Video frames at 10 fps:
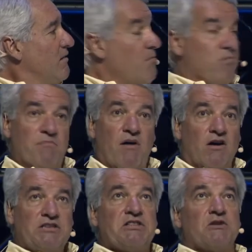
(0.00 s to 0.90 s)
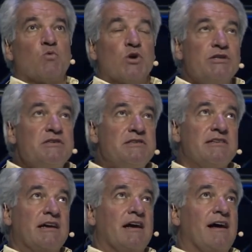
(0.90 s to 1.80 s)
that we parked in the
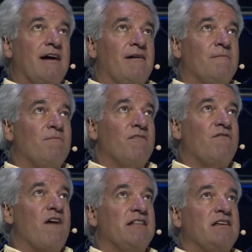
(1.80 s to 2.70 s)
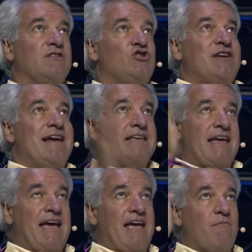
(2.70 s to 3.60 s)
woods. Finally, the jet
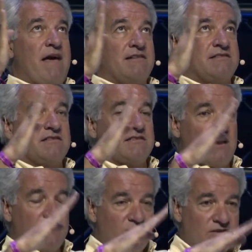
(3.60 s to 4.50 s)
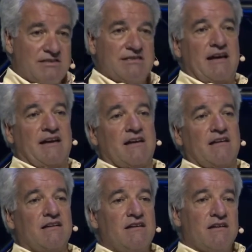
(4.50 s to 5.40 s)
came as the sun was
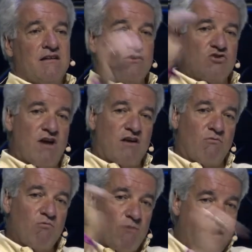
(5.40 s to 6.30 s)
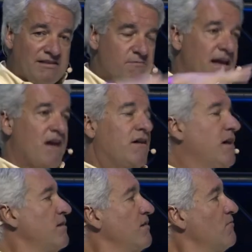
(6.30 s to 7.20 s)
setting. The truck raced me out
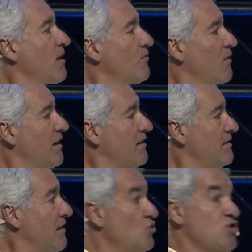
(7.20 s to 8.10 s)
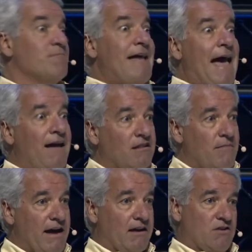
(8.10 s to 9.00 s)
onto the runway. I jumped out of
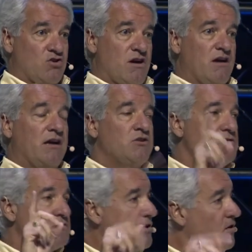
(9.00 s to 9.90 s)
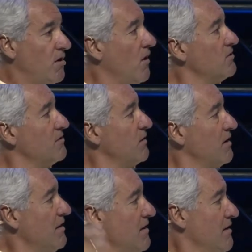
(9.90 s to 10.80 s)
the back of the truck. I had 2 security guards with
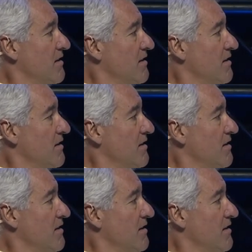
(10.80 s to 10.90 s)
me.